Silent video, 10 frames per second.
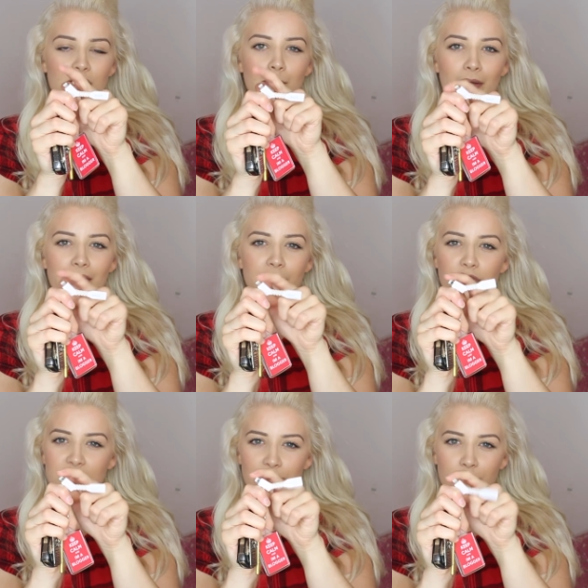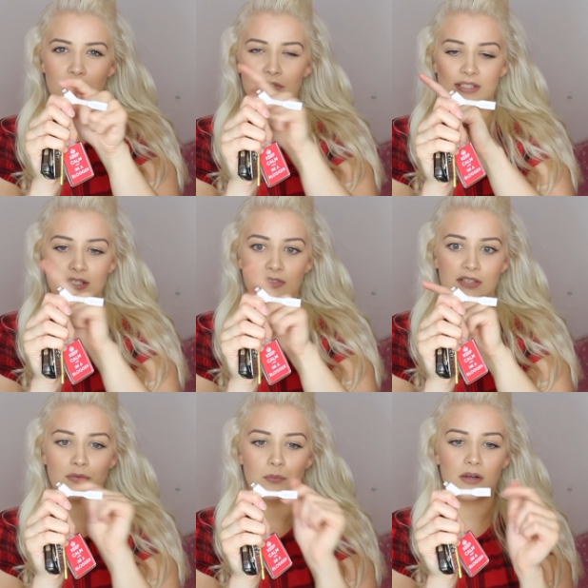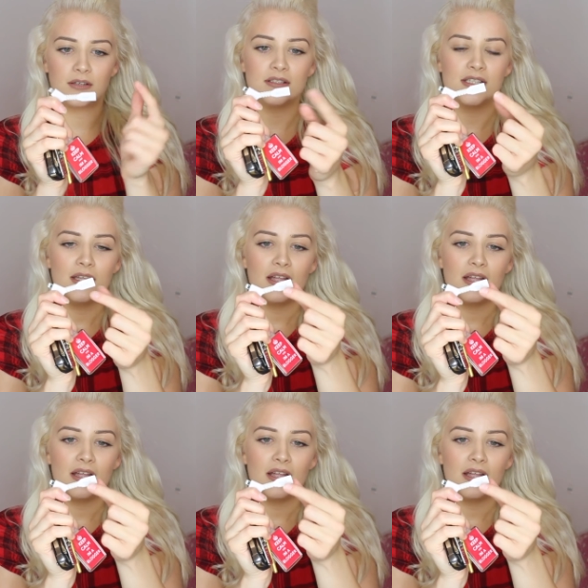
You can buy them for different, obviously, for different ones.